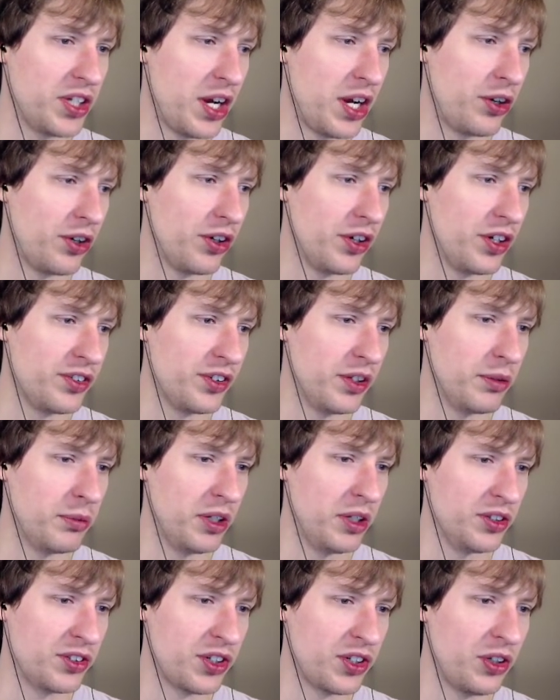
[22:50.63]
terrorism
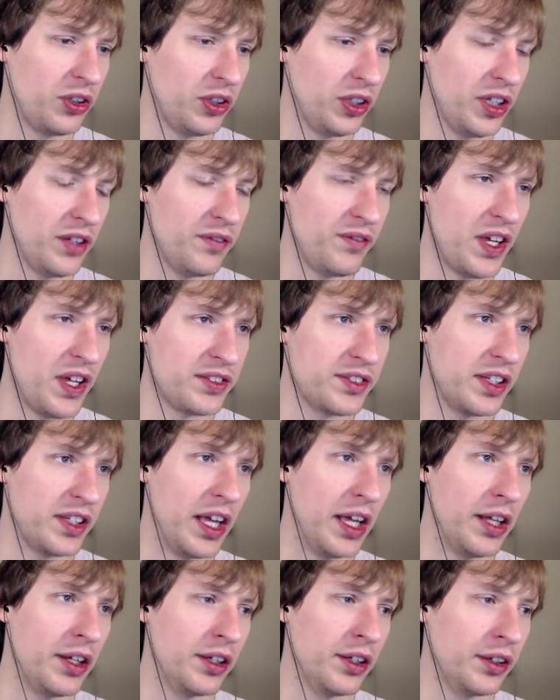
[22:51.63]
and is currently
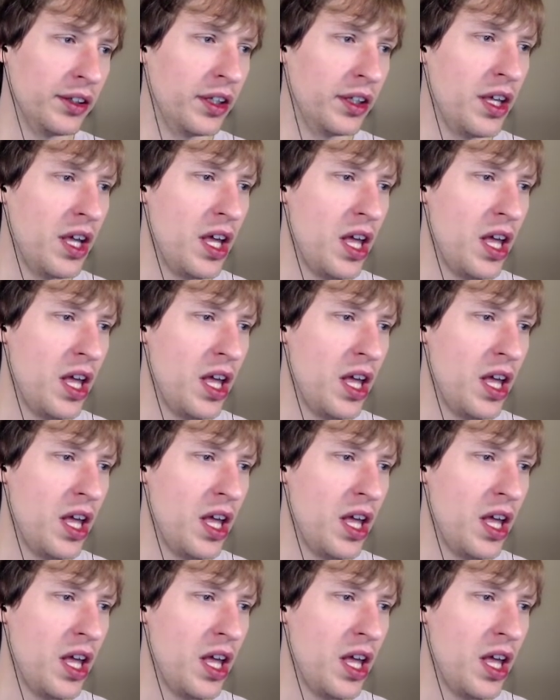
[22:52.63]
investigating.